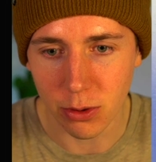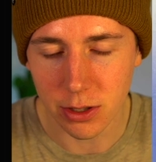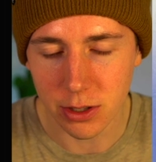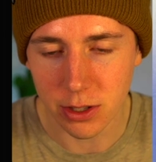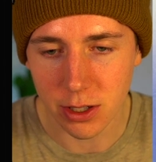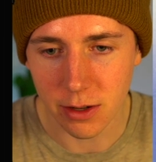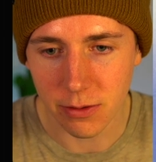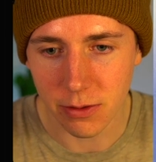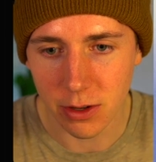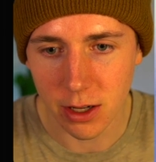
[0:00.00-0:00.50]

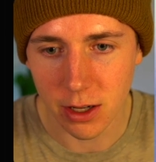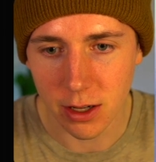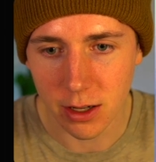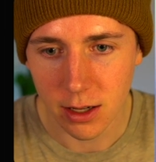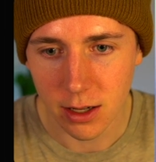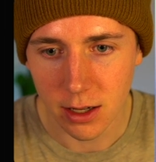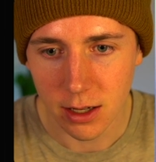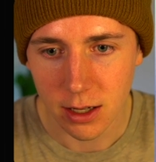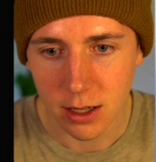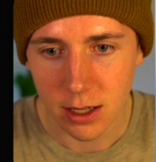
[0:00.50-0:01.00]
stuff in it.
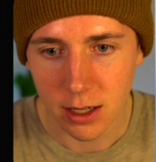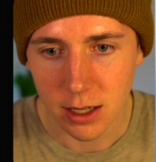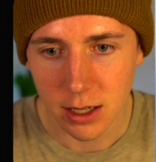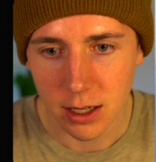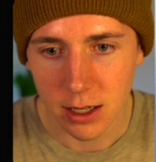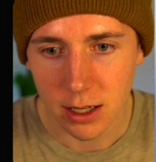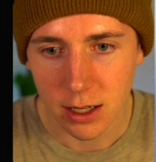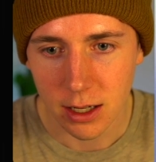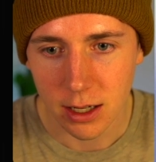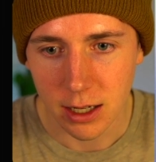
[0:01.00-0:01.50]

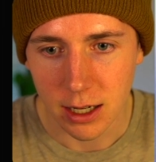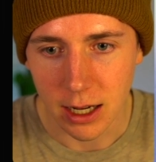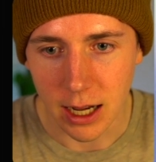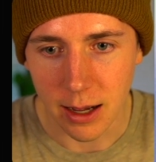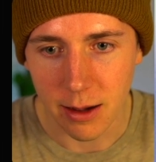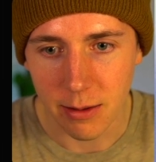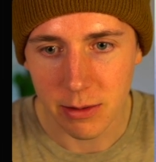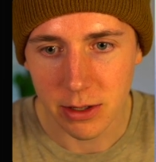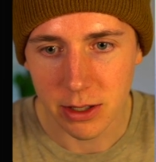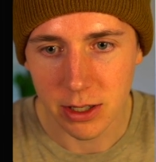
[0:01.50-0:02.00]

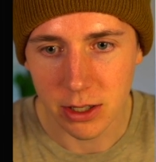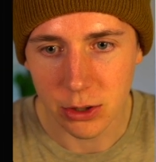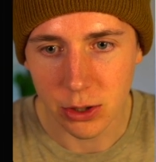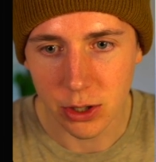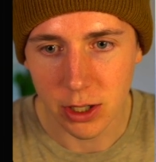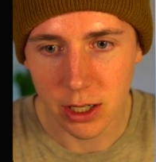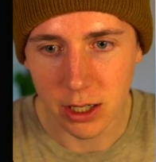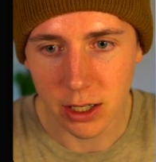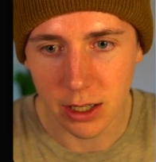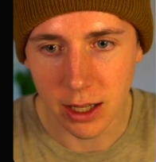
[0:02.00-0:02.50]
I'm essentially
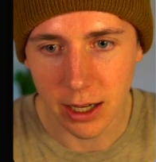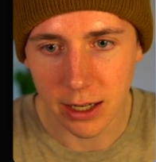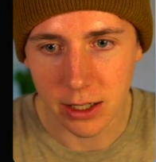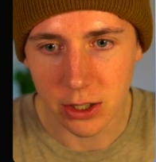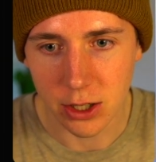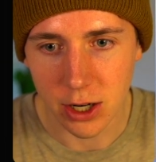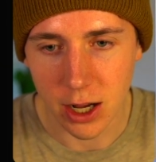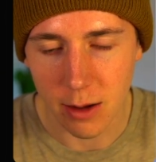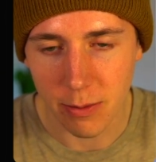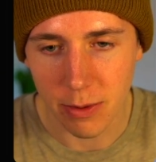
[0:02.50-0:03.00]
going to like
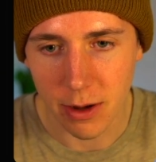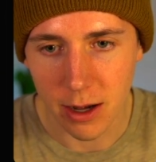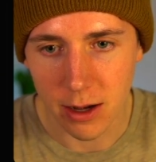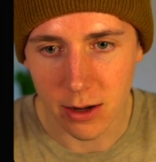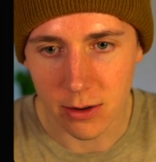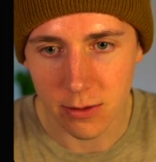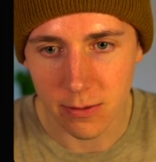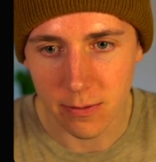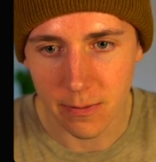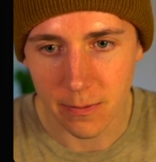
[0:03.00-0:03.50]
chop
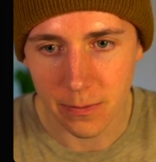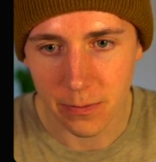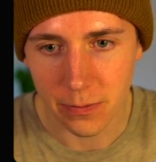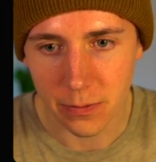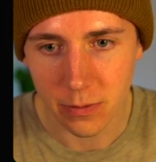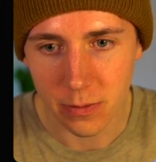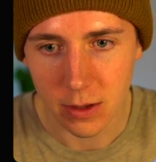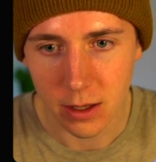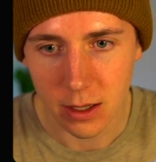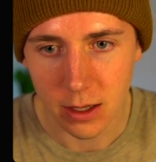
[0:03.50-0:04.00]
out
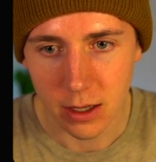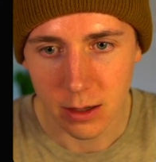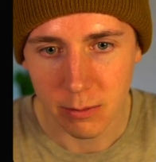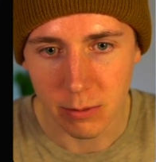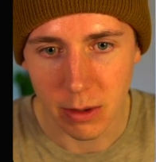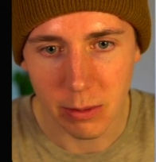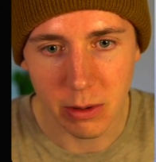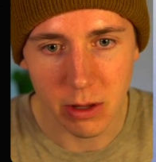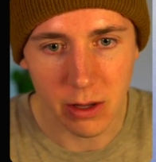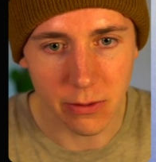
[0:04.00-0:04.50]

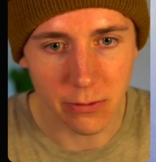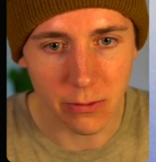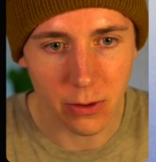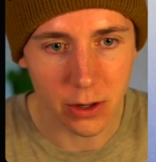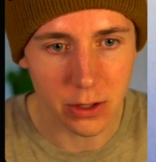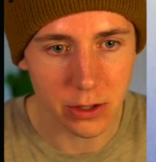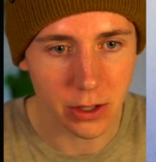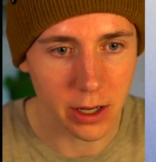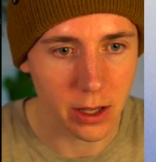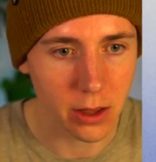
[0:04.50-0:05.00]
maybe the
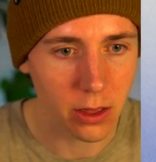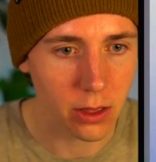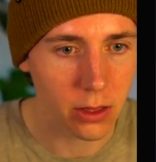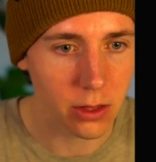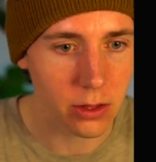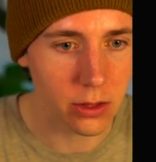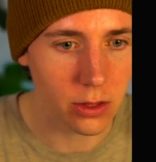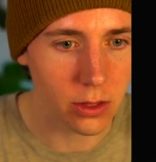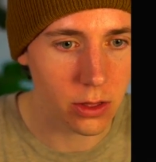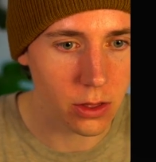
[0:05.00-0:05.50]
first like
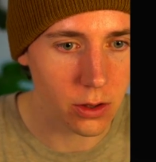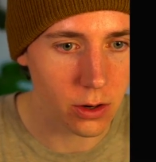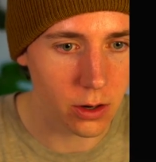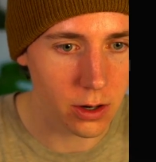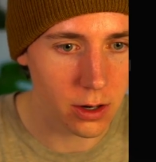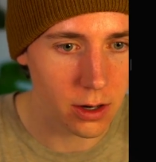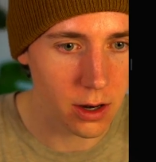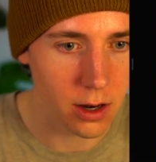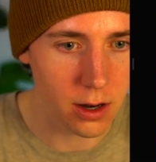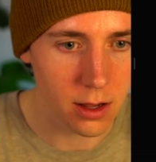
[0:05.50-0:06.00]

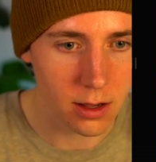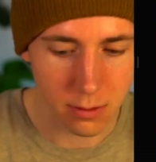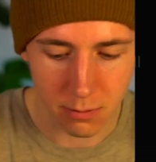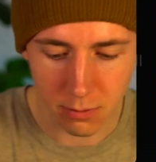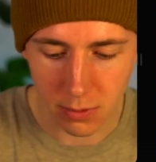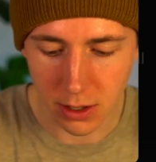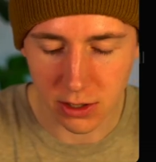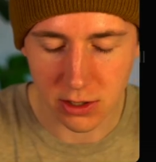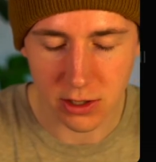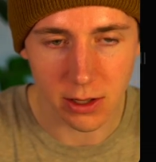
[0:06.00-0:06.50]
third
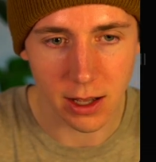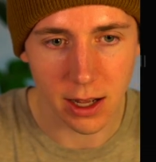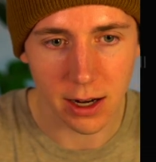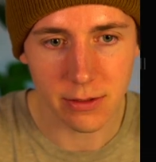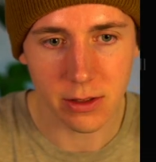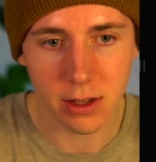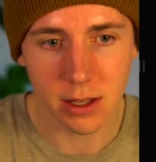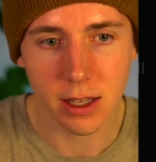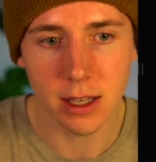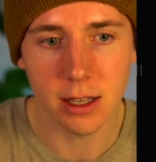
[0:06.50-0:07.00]
because a lot of
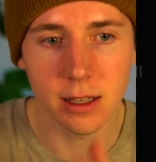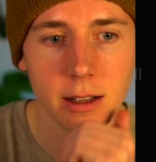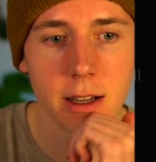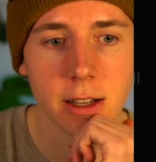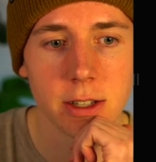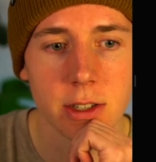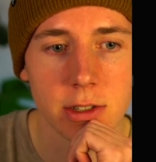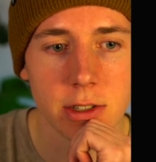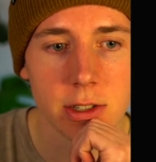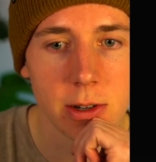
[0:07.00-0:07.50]
the key
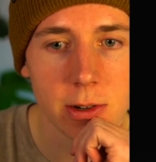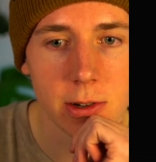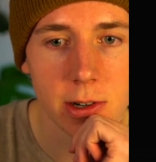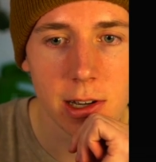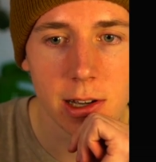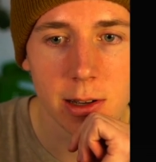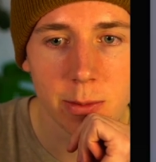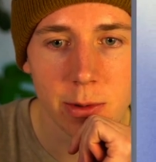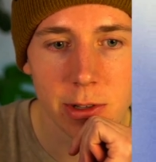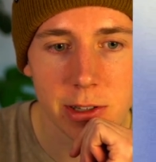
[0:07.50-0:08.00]
lessons don't
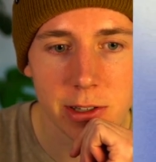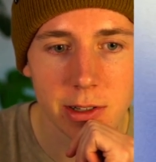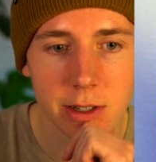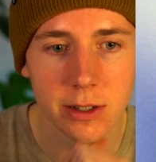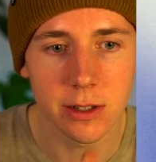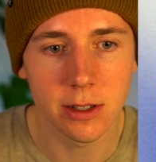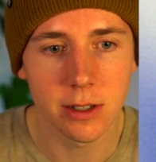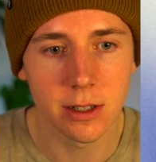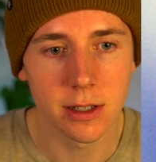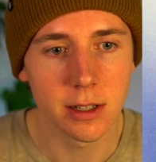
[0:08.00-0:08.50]
come
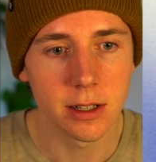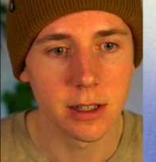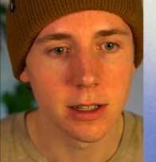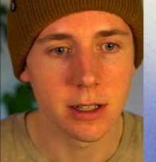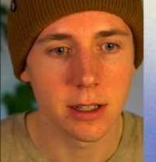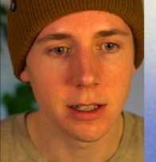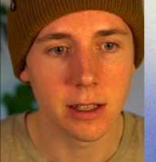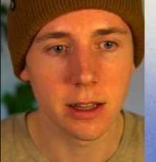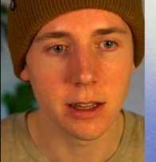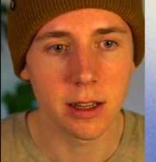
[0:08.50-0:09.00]
until
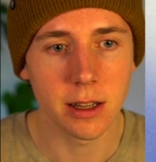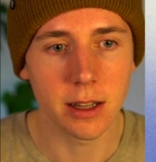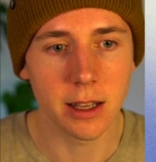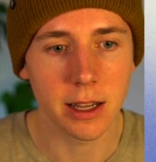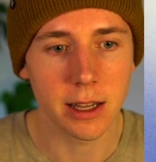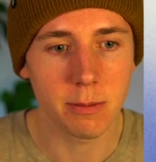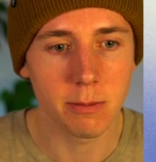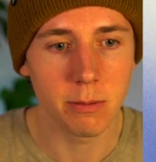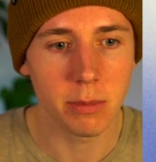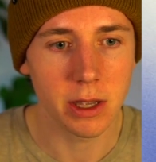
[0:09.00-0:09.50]
like
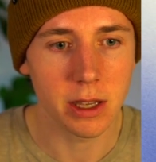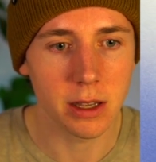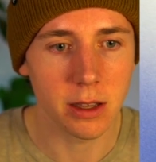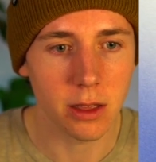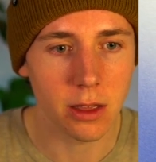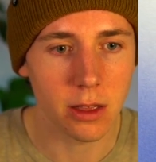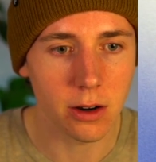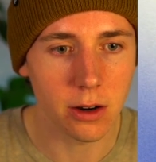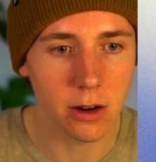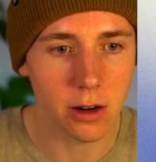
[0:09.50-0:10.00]
being a
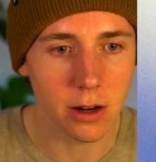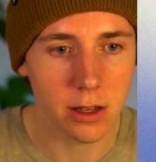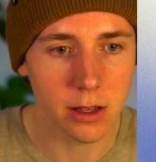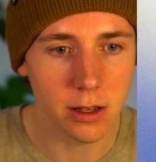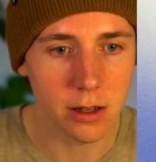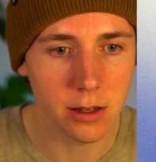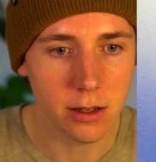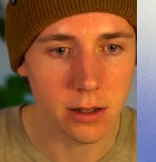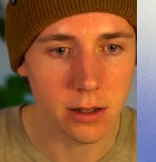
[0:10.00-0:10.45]
third in.